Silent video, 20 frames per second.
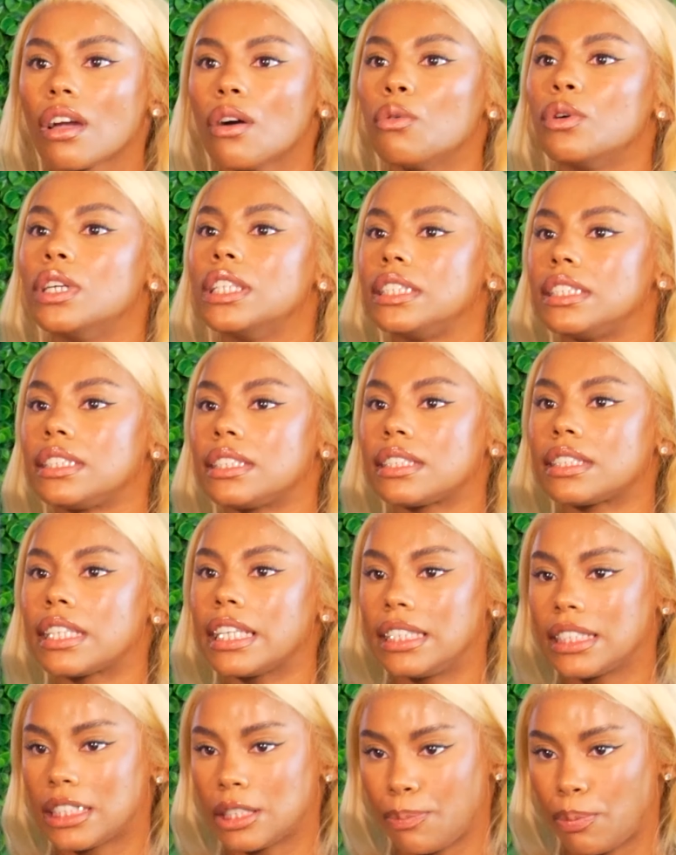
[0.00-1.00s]
was
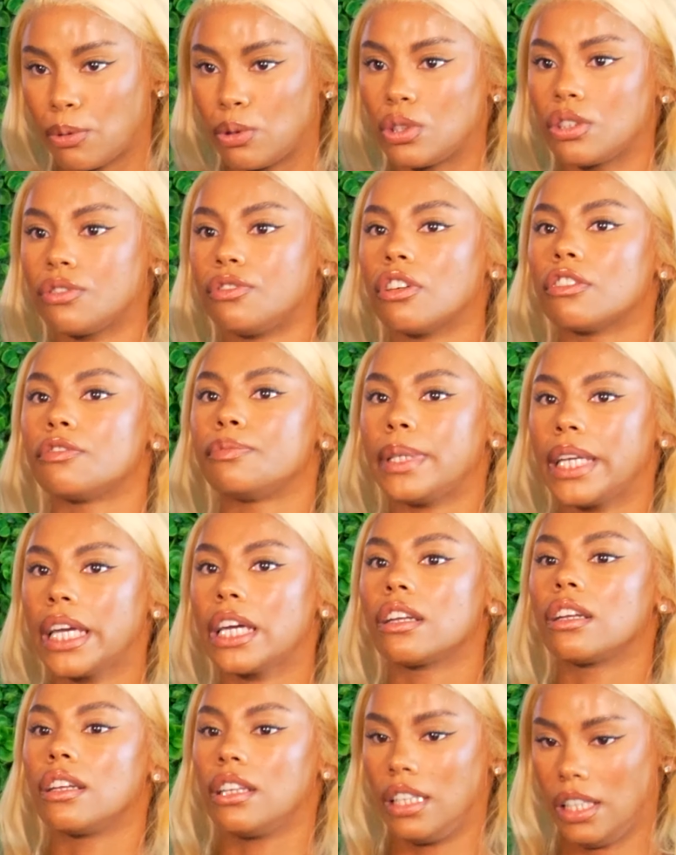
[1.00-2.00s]
then supportive of me
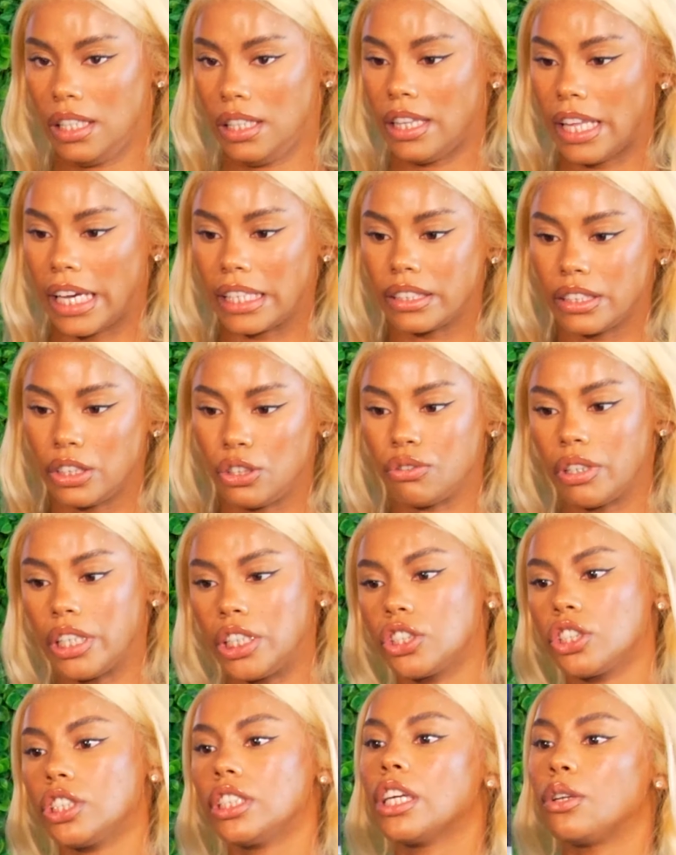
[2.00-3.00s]
and in that
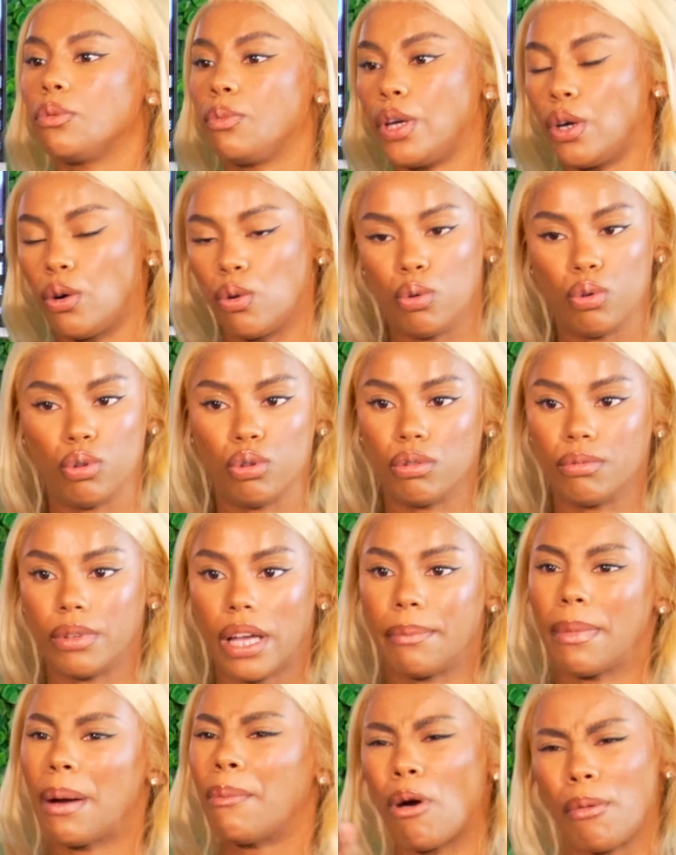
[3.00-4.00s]
situation and we all
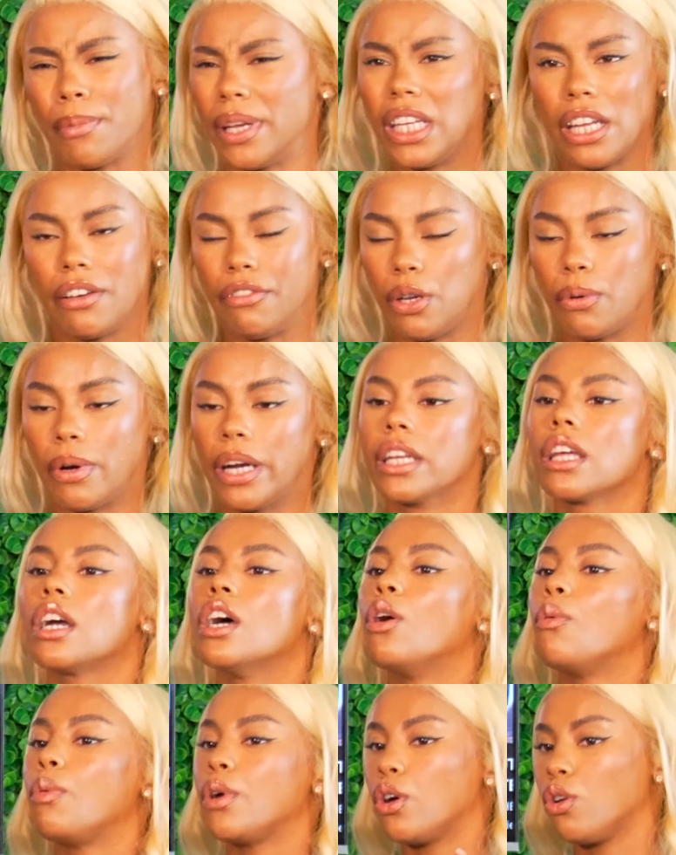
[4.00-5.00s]
and my mommy and everyone
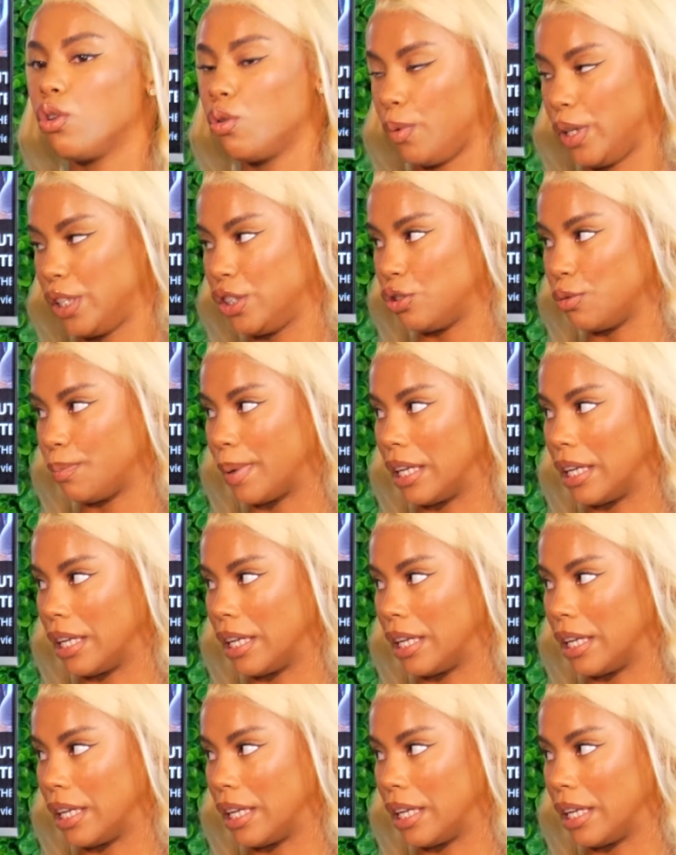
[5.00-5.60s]
we all went to